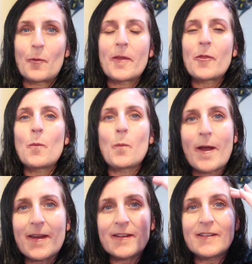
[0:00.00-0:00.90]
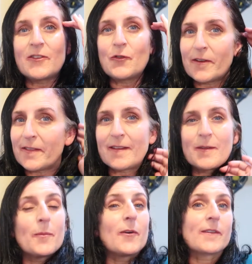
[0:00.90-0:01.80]
but the way to treat these
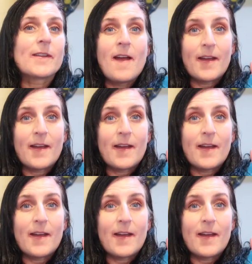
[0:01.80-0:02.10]
books